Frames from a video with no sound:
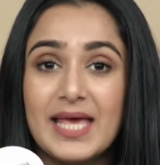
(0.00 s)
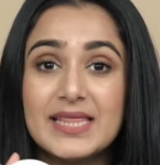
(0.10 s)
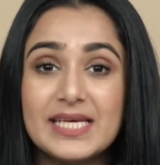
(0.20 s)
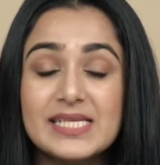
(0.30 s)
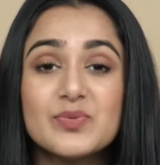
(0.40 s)

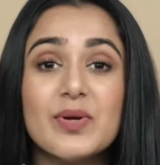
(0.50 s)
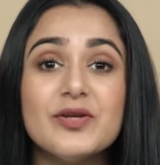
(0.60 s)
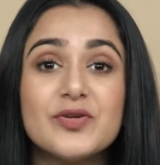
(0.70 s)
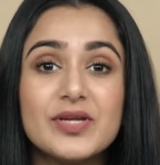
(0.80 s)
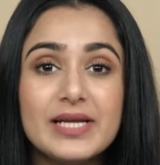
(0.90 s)
This will
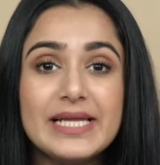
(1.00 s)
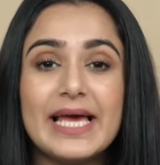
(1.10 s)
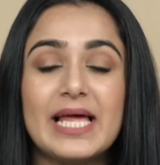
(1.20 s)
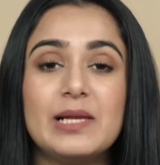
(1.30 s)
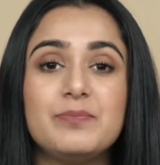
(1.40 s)
really
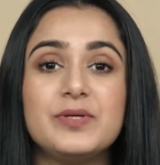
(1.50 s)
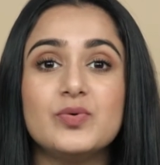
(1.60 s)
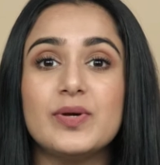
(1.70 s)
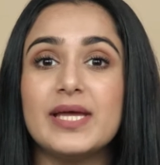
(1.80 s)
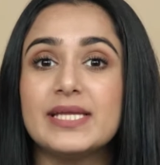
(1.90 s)
help
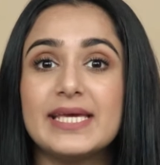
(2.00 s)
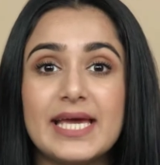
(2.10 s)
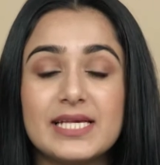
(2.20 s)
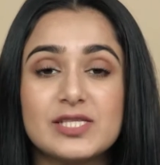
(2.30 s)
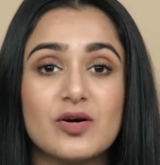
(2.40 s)
you in
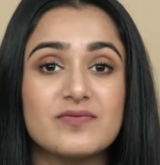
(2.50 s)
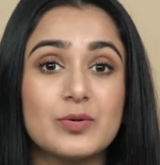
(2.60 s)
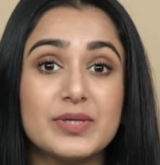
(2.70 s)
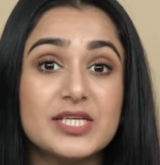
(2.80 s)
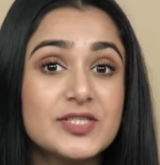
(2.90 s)
case your
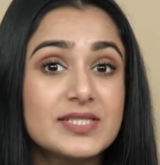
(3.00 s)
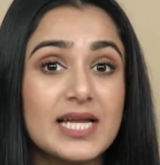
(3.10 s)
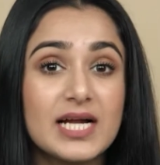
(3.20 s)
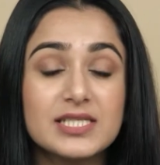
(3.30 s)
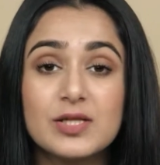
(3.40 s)
foundation
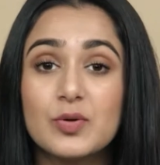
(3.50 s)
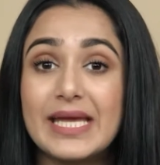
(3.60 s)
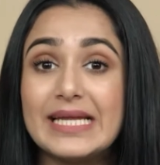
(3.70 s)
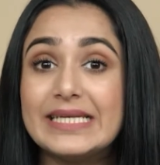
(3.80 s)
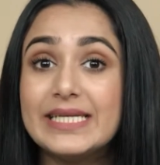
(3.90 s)
starts
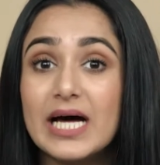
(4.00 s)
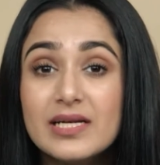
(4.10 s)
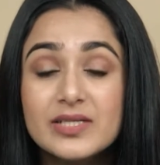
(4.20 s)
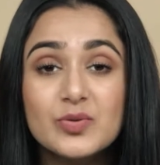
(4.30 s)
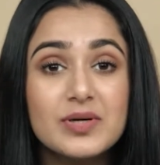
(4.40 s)
looking
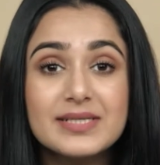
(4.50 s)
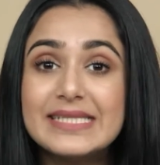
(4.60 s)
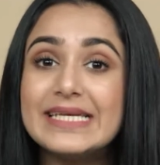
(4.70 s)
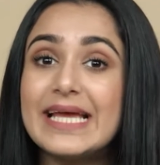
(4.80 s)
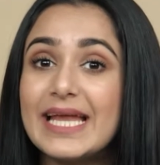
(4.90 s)
dull towards
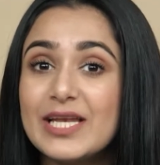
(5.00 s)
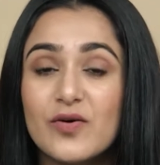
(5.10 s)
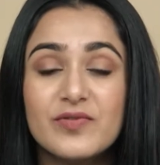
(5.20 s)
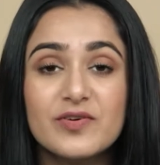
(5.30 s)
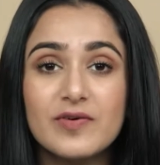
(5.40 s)
the end
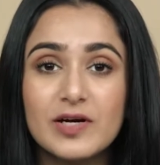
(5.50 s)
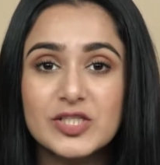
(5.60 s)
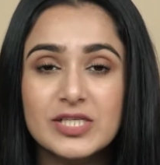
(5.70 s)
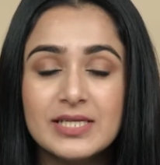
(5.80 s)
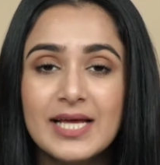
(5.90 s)
of the
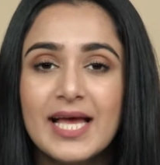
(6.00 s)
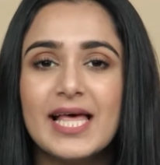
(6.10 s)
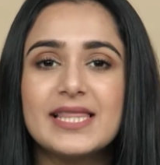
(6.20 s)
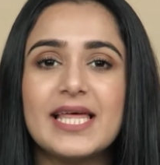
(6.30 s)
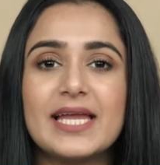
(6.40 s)
function.
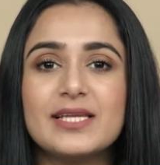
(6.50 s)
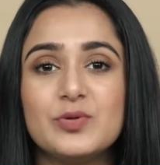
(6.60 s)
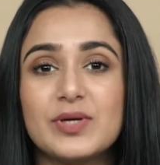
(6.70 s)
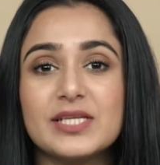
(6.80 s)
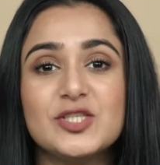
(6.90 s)
Then
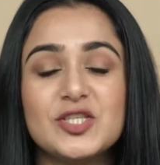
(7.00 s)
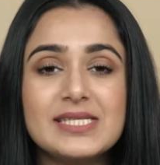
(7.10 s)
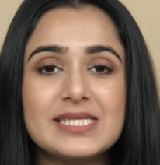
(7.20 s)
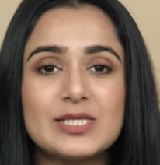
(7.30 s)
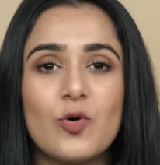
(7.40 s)
you can
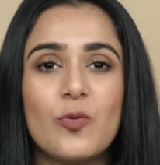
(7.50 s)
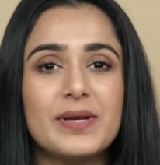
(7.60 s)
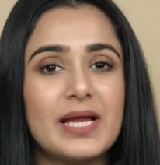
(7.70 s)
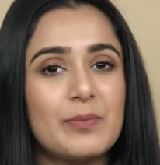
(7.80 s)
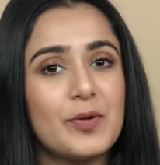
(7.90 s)
just
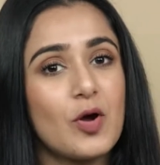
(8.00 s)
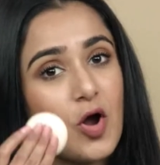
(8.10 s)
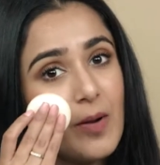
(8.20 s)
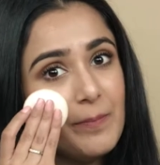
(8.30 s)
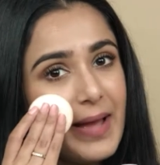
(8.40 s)
open up your
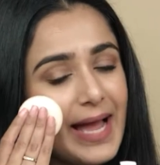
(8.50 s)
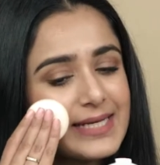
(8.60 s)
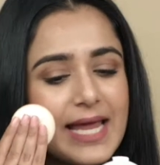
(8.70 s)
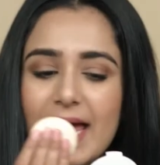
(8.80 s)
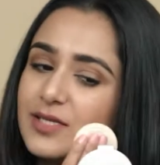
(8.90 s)

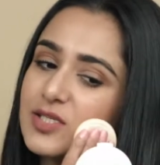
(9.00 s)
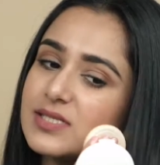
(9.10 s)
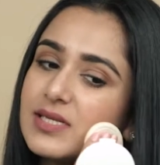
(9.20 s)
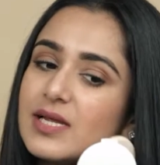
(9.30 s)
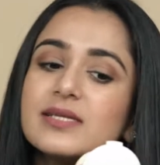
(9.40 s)
compact and
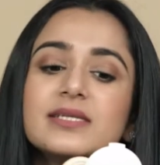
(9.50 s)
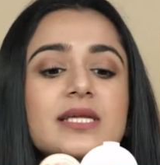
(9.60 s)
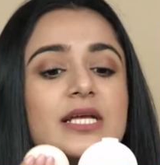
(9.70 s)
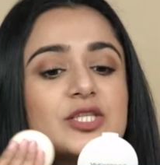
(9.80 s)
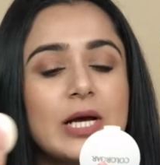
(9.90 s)
just
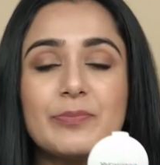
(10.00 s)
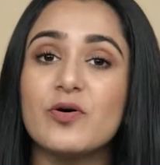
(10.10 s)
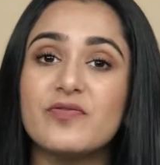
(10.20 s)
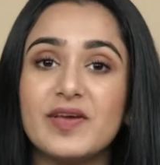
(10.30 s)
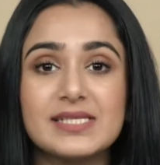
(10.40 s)
touch up
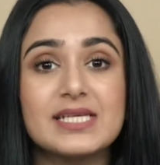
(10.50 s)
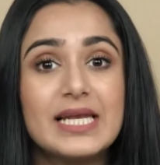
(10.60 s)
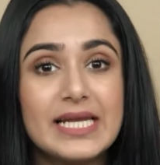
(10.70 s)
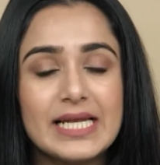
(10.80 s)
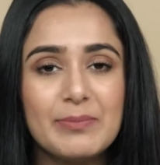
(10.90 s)
your face a
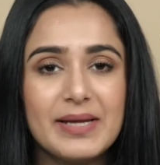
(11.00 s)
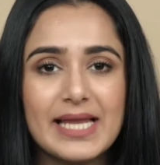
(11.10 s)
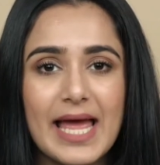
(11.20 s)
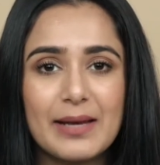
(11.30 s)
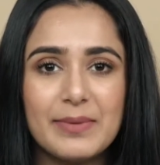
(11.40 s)
little
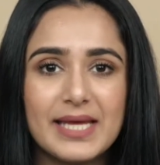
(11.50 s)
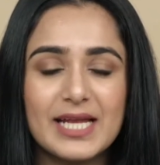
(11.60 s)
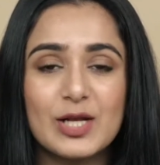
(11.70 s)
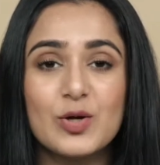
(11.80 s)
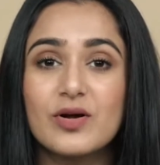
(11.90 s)
bit and make
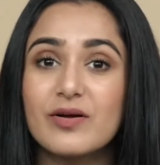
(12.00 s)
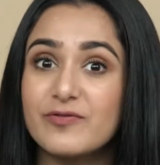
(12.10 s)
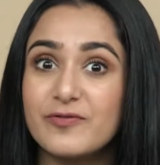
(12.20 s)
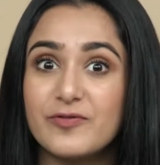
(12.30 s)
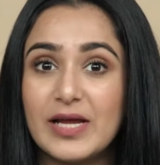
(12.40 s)
it look
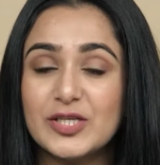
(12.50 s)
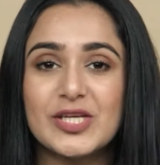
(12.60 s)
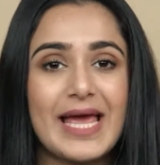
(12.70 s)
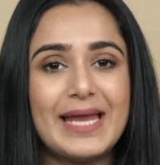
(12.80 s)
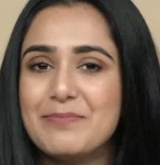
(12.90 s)

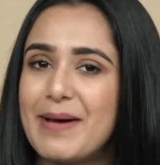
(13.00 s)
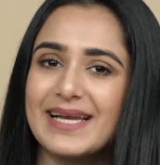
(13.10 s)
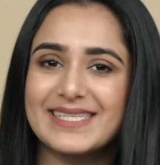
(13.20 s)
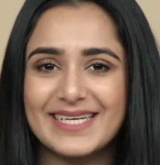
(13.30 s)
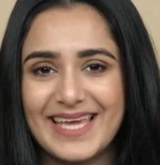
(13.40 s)
fresh and
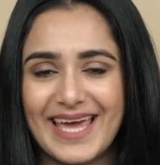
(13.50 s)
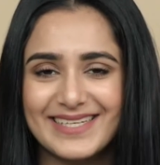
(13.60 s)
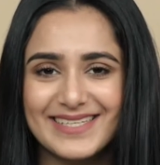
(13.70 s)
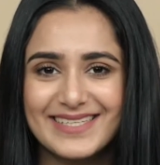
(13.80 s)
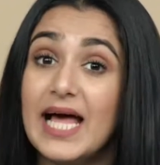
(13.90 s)
matte again.
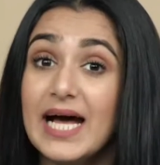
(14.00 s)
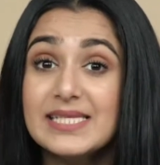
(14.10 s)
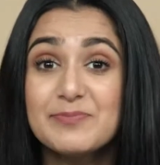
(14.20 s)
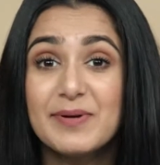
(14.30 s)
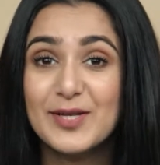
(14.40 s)

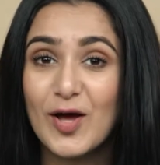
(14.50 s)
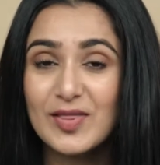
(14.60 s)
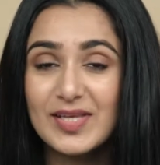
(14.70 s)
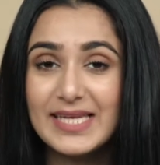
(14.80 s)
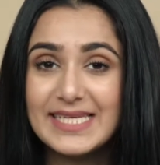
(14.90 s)
Last but
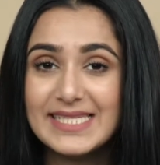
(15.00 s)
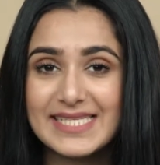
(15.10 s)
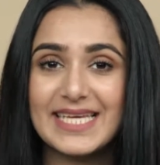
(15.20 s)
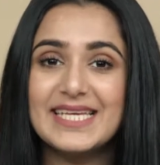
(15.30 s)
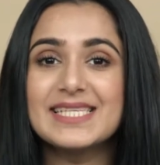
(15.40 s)
not the
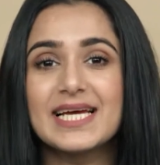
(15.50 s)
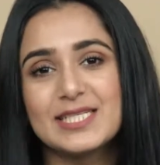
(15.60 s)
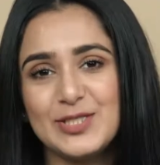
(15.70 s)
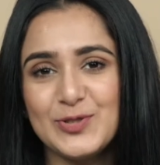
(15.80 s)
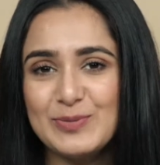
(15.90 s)
least is a
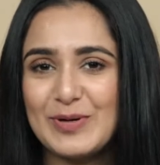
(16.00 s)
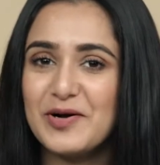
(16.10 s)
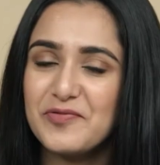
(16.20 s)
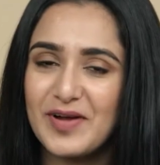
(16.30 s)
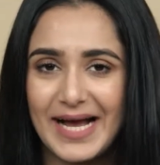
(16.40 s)
tube
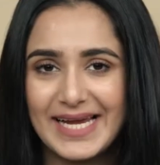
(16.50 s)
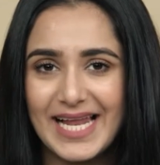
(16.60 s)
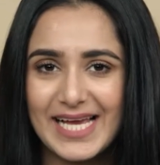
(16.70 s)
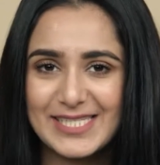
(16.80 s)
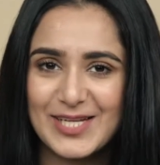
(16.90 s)
of
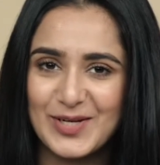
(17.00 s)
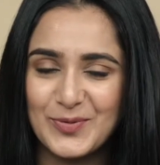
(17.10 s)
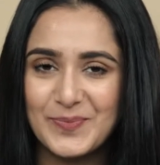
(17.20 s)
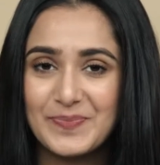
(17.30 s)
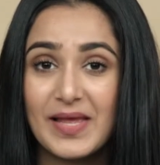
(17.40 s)
eyelash glue.
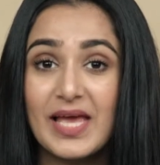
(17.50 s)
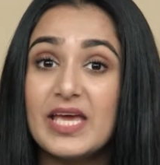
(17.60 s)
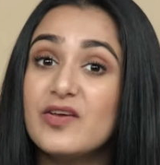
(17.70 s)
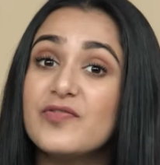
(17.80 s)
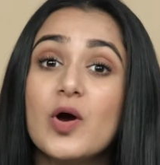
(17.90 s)

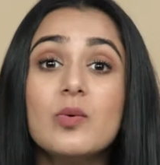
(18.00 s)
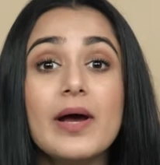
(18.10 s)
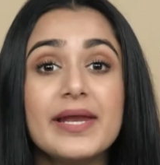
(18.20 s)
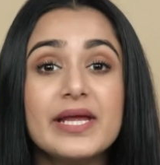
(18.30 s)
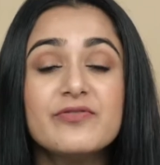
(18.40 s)
If you're
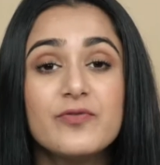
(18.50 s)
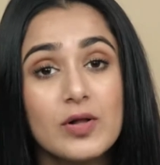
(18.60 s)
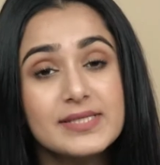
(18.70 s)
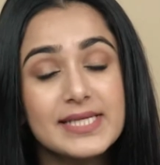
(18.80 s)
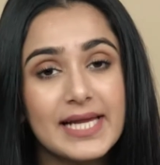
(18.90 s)
wearing
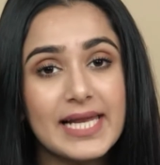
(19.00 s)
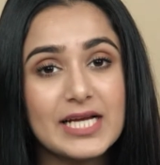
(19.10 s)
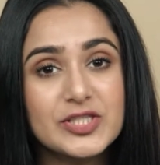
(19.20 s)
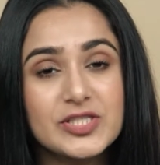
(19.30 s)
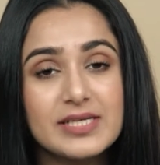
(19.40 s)
false
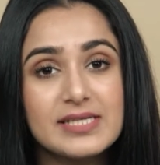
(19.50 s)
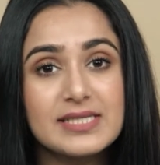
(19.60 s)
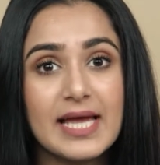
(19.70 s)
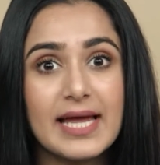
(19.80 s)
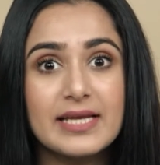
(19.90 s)
eyelashes
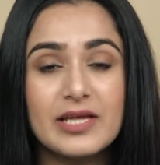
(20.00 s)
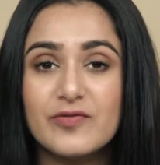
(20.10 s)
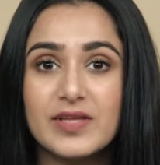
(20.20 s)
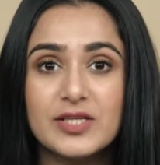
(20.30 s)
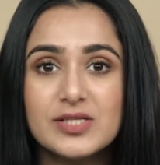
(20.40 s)
and if
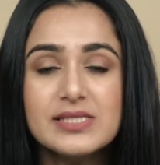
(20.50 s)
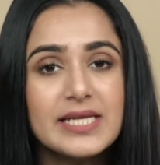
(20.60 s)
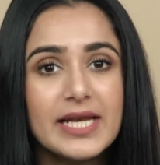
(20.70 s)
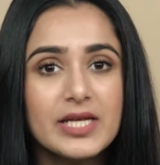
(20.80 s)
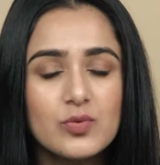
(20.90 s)
they just
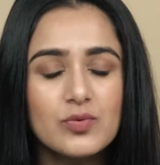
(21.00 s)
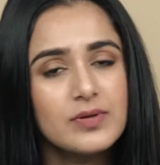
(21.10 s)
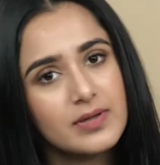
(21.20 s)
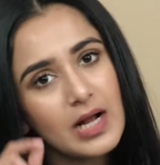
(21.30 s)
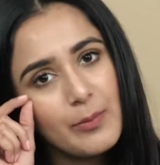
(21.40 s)
tend to
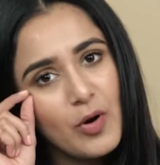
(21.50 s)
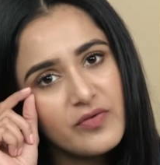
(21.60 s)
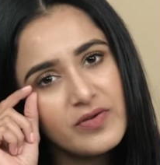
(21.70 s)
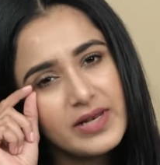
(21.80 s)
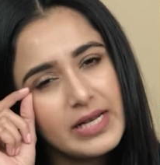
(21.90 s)
come
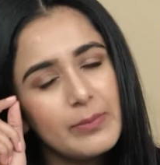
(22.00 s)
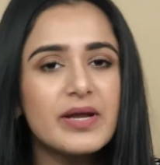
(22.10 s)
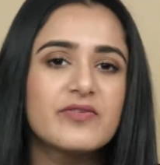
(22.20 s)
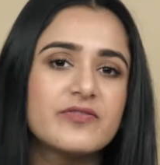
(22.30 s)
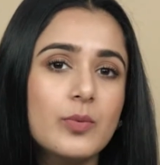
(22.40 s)
off a little
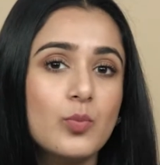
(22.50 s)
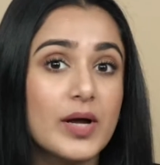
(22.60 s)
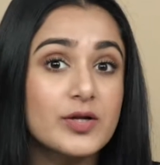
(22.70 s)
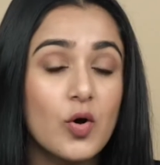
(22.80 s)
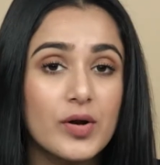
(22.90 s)
bit from
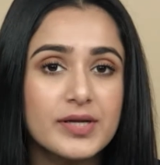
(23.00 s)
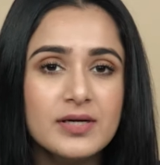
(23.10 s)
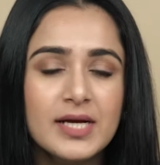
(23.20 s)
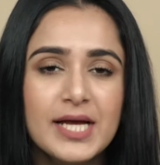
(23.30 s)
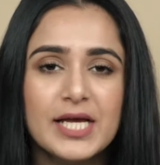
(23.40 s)
one
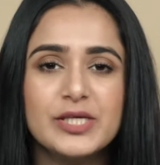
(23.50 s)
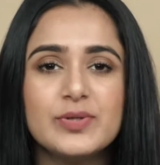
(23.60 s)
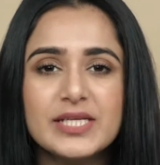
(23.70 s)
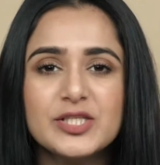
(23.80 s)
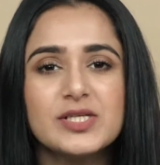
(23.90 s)
corner, you
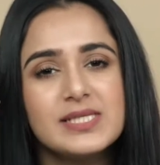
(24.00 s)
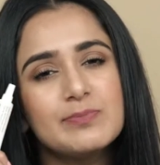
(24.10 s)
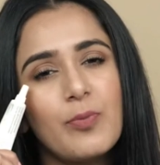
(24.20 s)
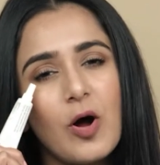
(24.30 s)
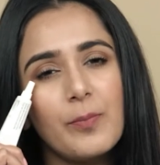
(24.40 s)
can just
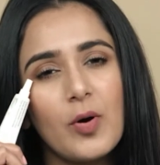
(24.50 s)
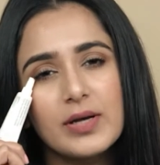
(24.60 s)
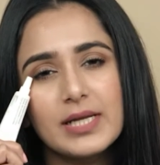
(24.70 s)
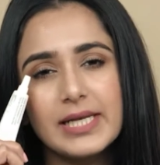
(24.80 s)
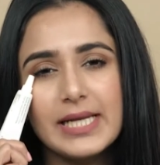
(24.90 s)
pop
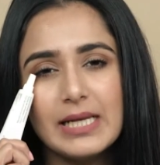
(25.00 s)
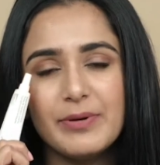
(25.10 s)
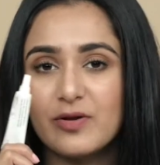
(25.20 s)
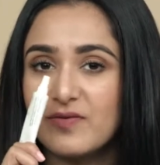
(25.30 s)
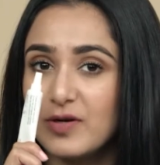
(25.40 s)
on a little
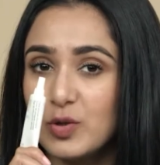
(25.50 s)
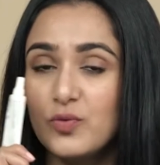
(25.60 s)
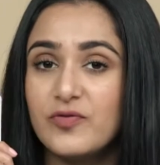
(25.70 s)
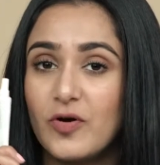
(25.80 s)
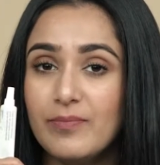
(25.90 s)
bit of glue
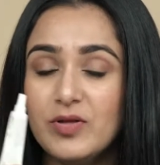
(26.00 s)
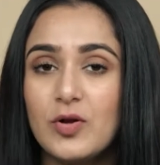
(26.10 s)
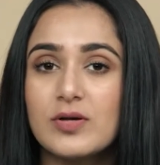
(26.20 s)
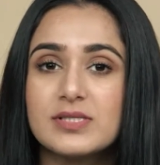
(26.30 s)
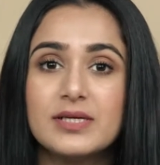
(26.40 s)
from the
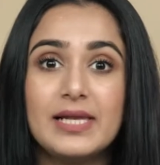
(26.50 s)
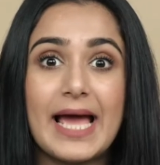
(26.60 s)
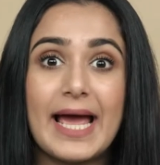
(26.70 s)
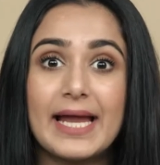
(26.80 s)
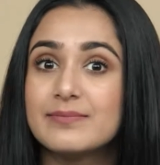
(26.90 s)
nozzle
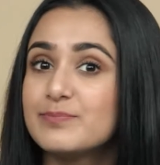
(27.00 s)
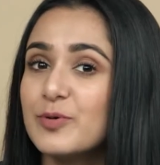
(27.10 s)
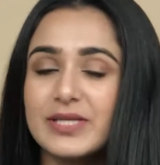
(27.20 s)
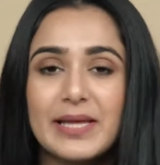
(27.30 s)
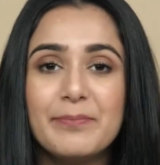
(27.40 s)
and
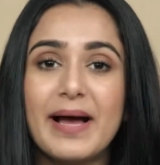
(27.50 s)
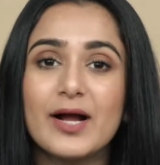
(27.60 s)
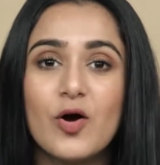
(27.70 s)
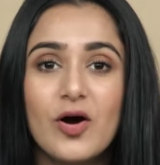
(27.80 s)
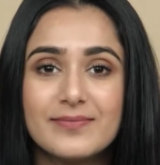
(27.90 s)
put them
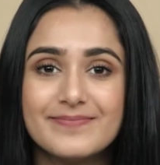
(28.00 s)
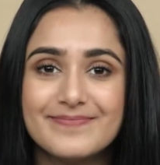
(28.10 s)
back on.